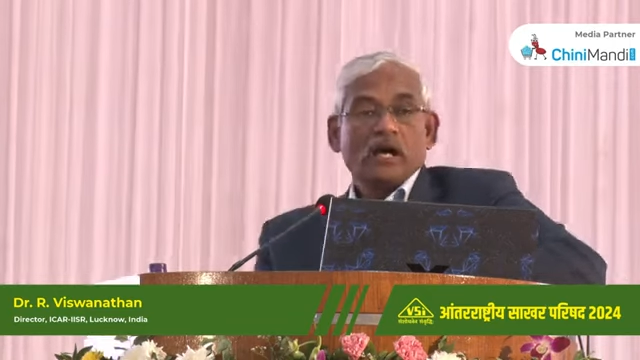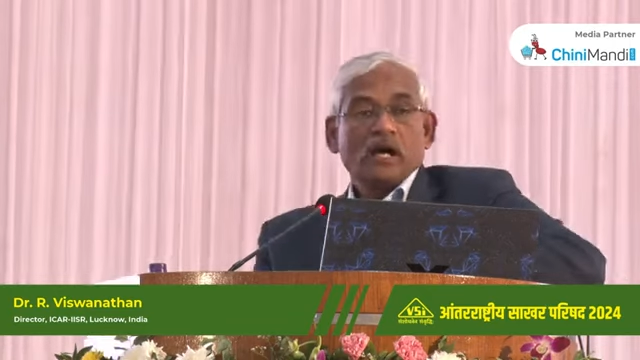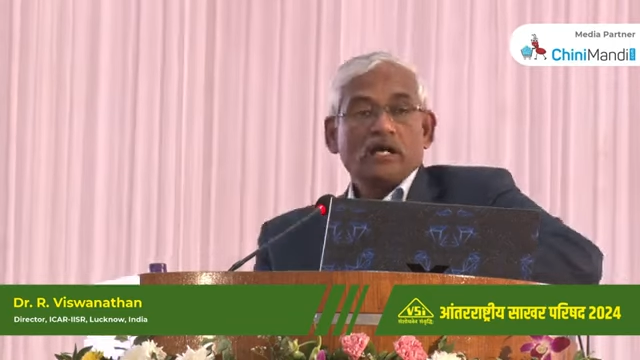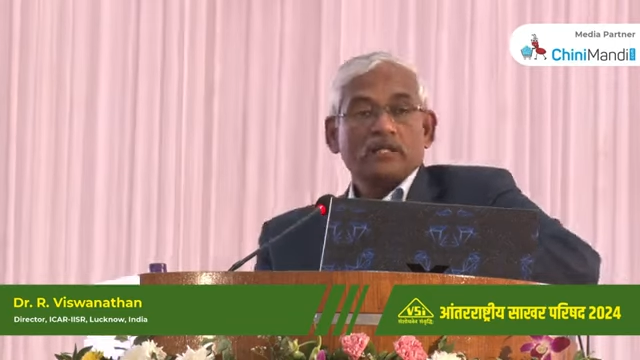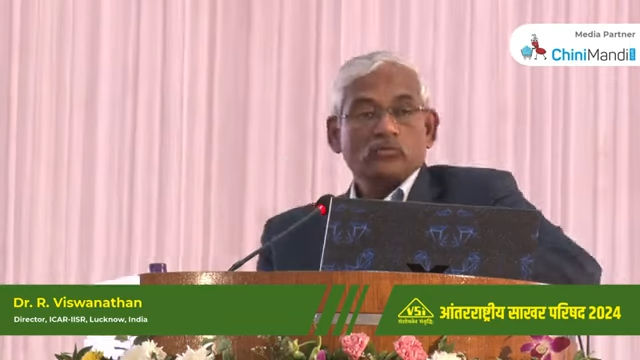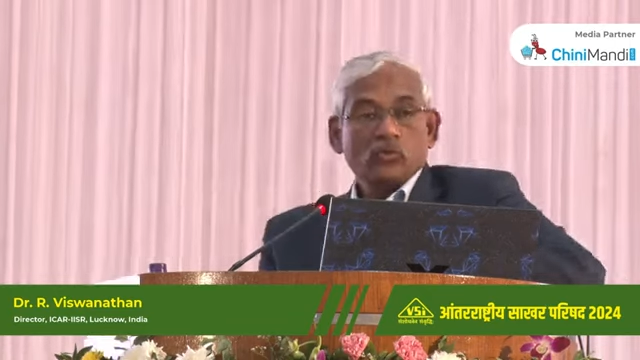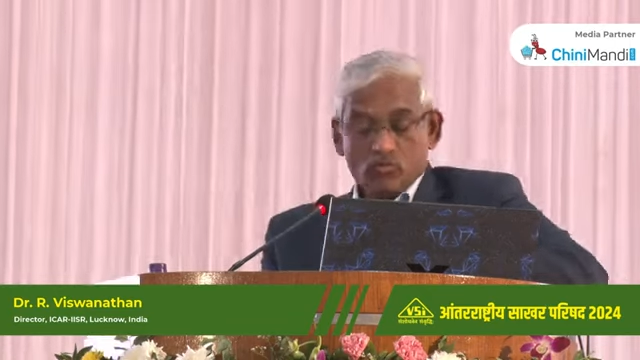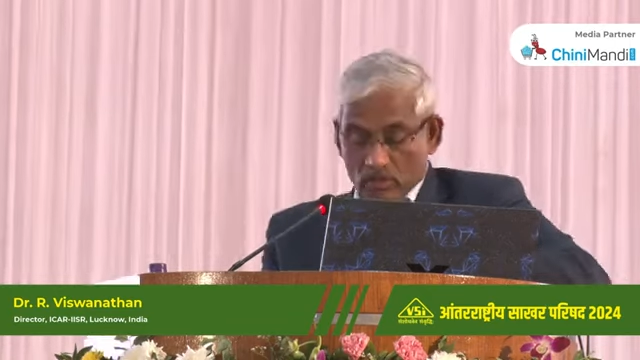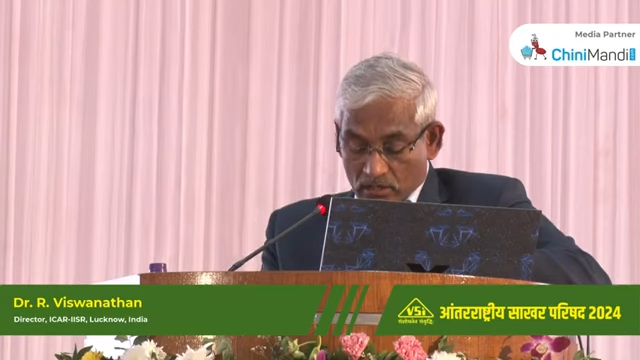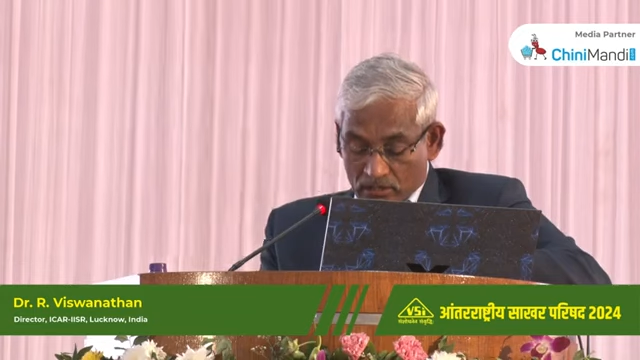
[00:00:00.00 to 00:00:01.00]
And
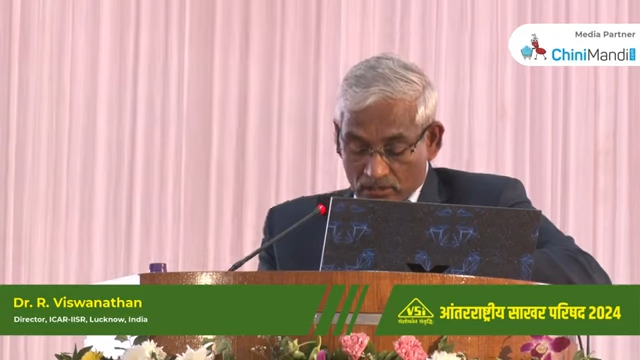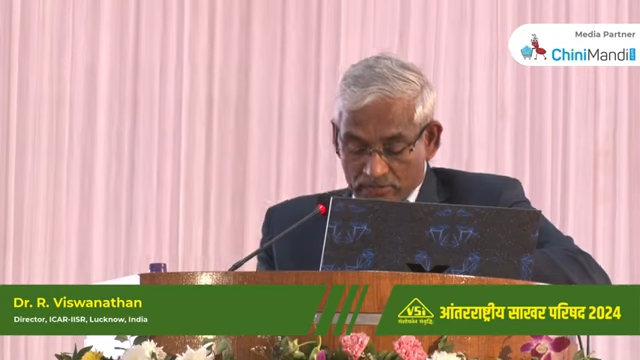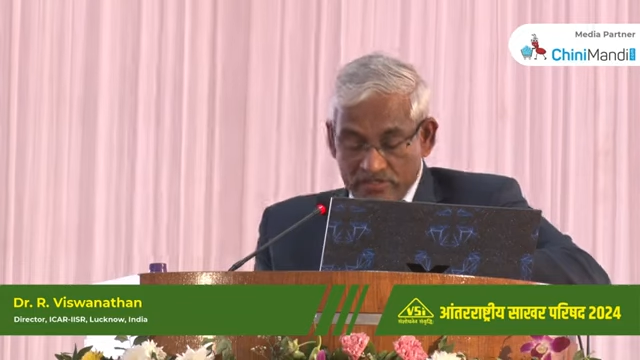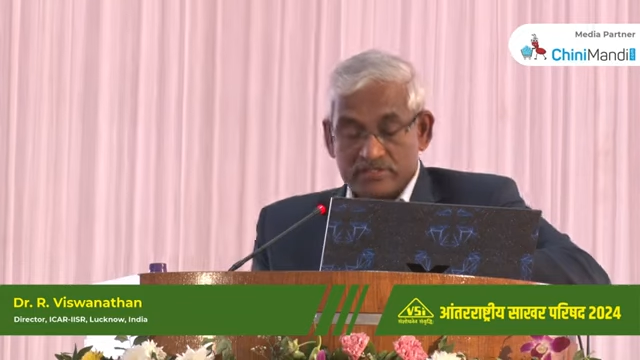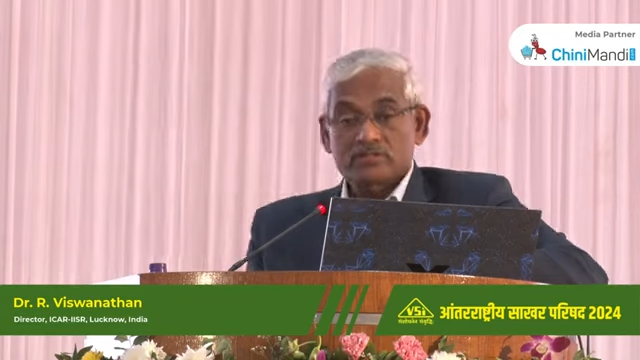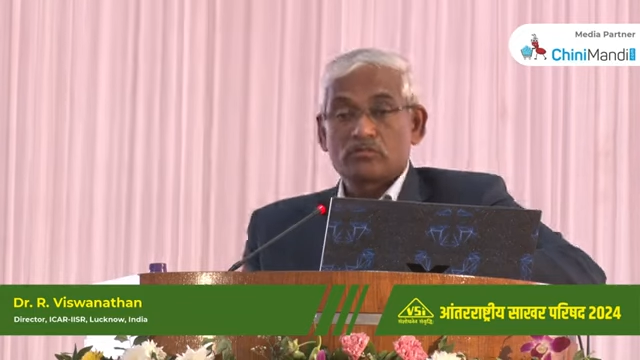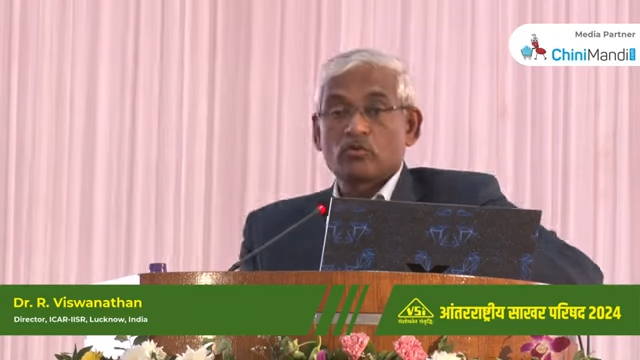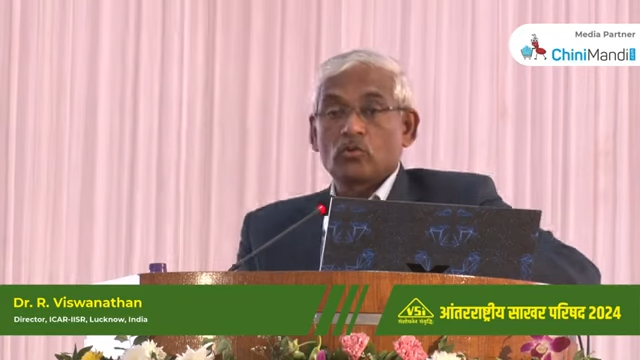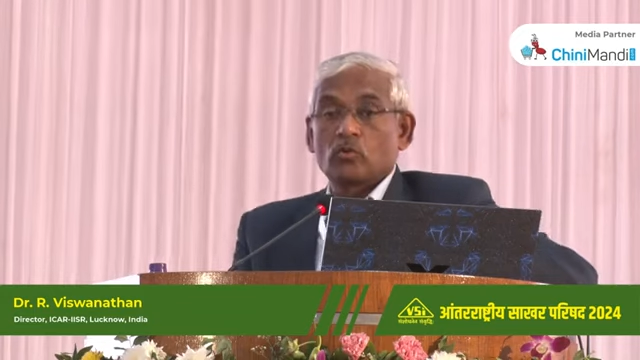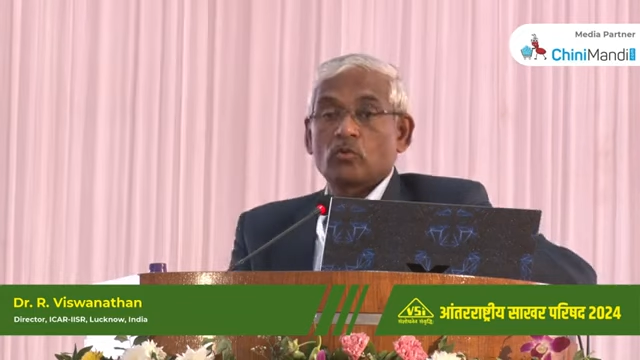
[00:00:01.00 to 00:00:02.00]
overall this
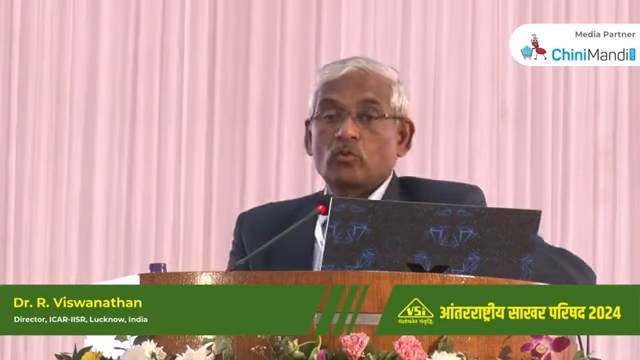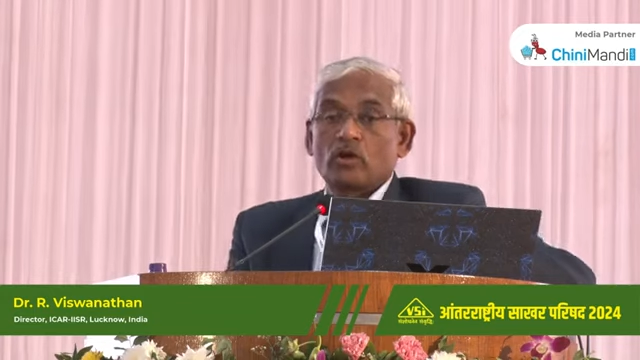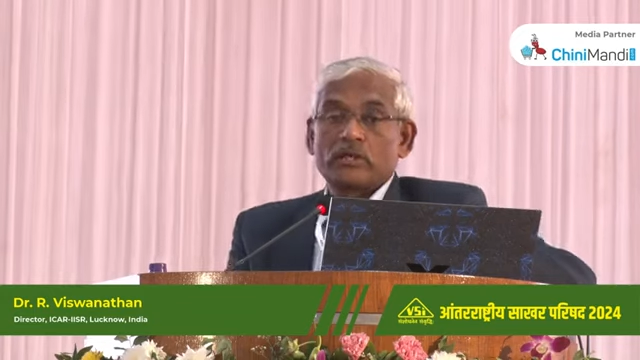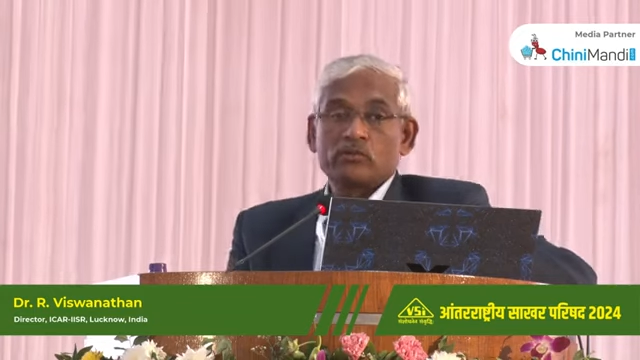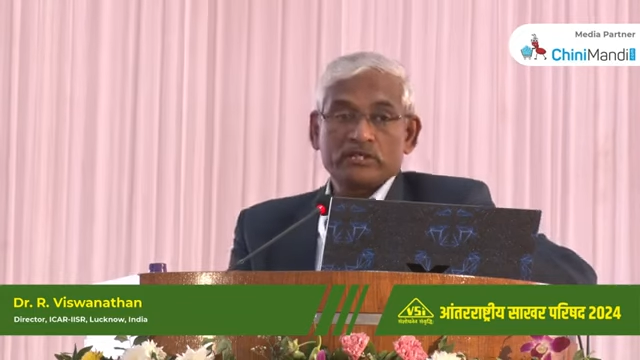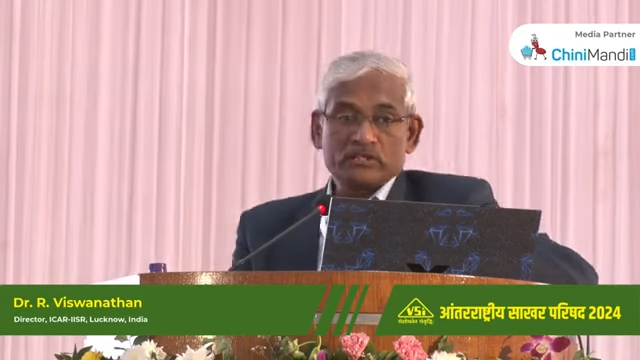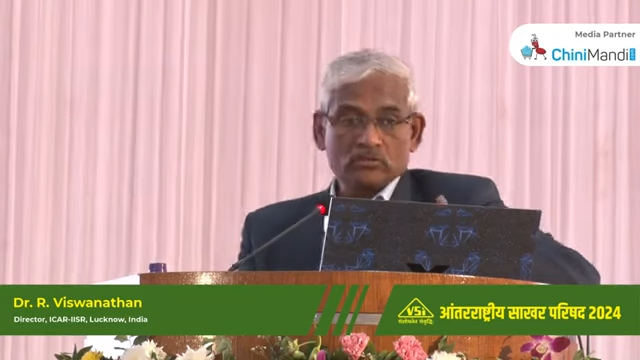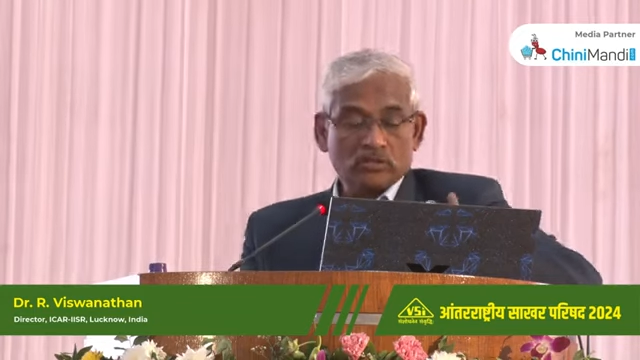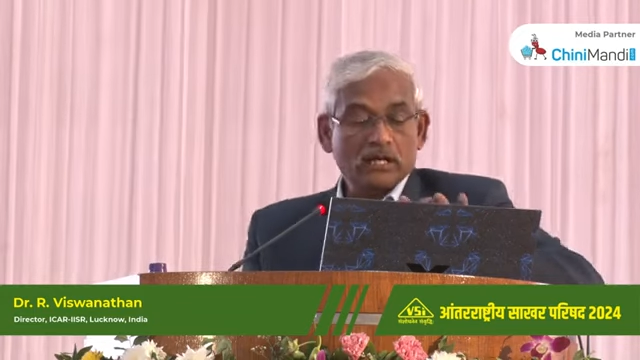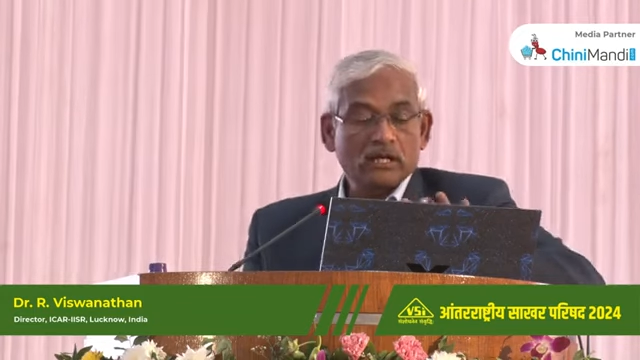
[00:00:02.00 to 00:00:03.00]
I would like
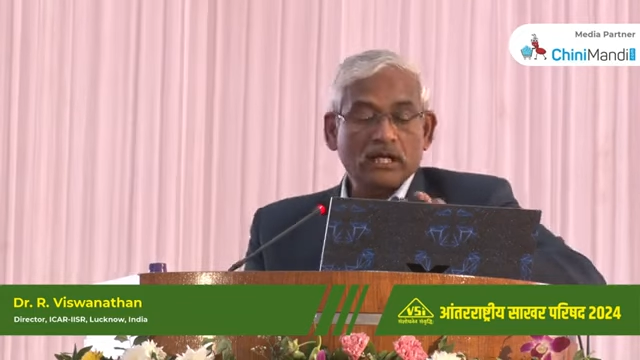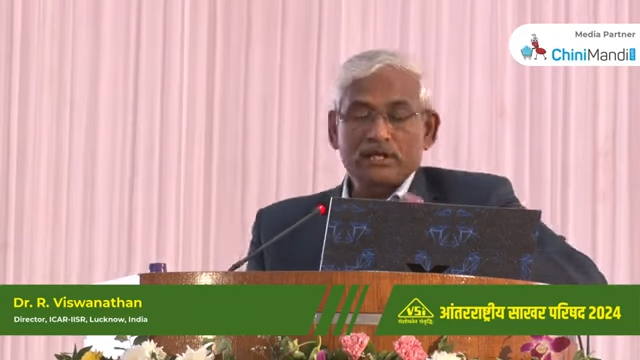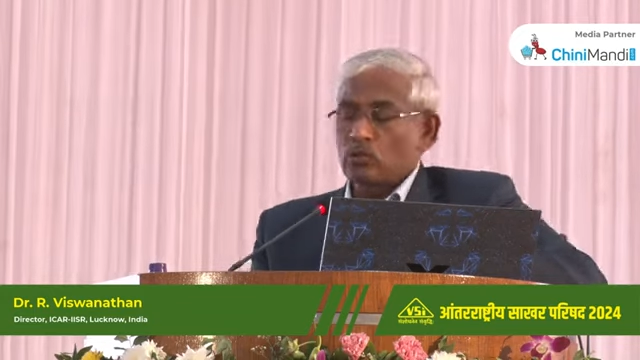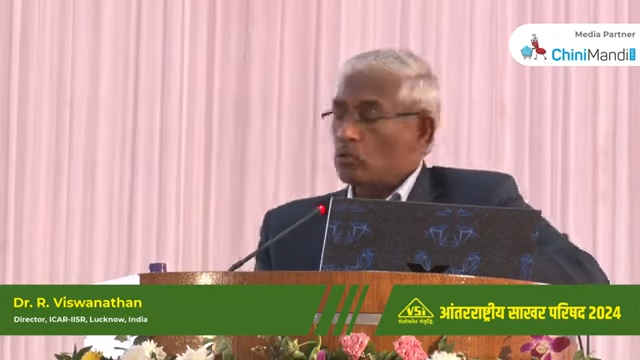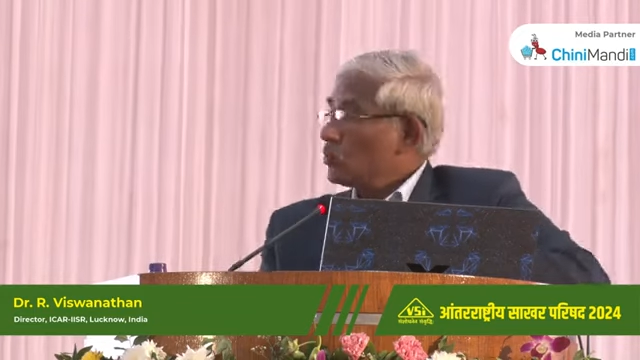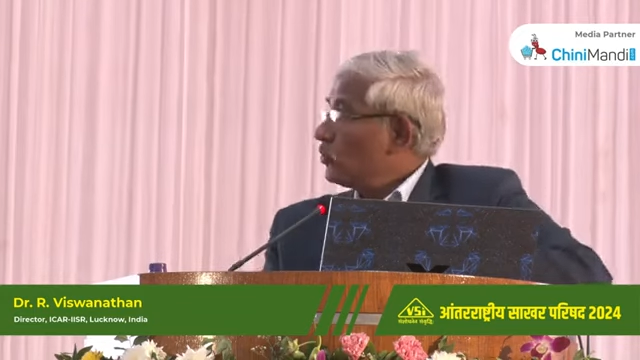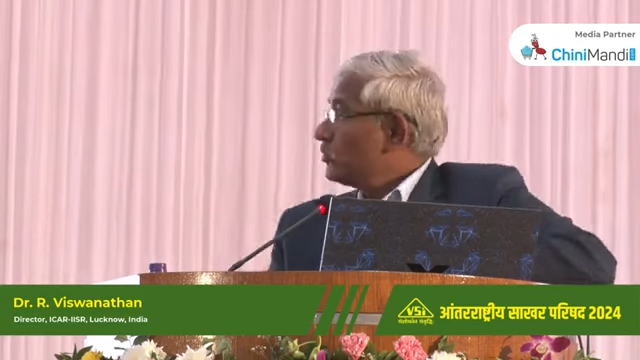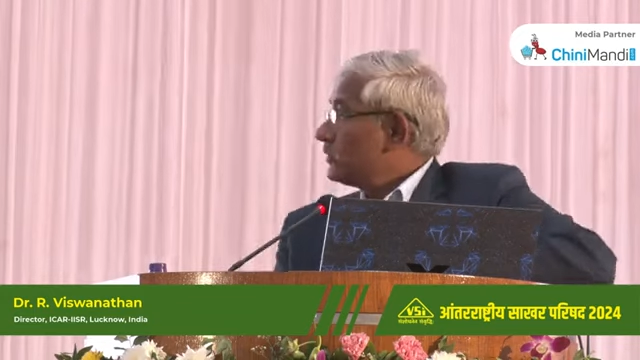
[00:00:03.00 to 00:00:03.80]
to conclude